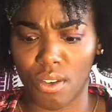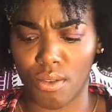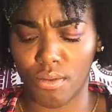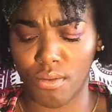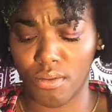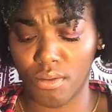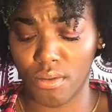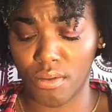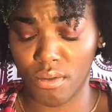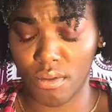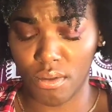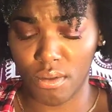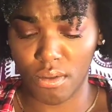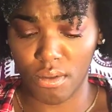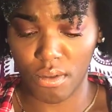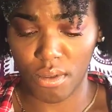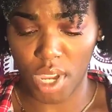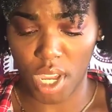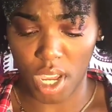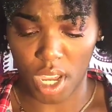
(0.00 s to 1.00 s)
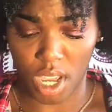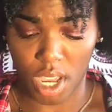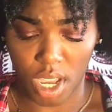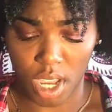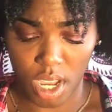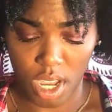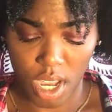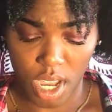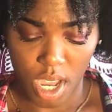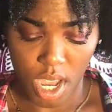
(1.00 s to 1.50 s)
Ooh, wait.
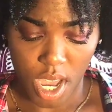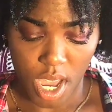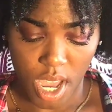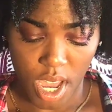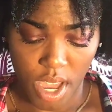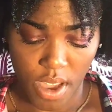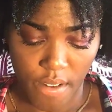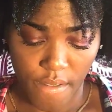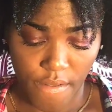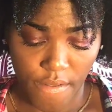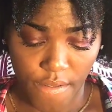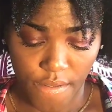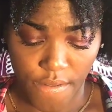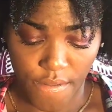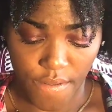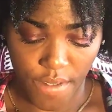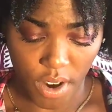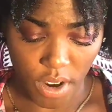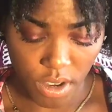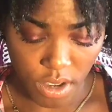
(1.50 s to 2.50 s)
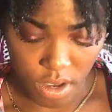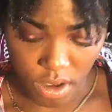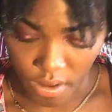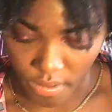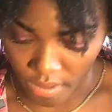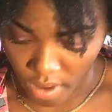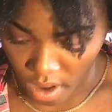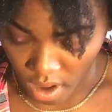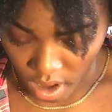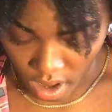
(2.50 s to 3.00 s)
First of
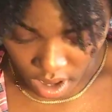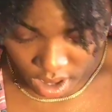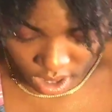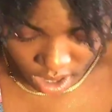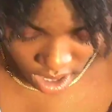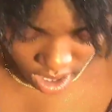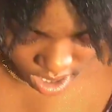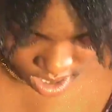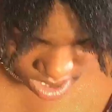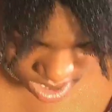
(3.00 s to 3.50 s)
all,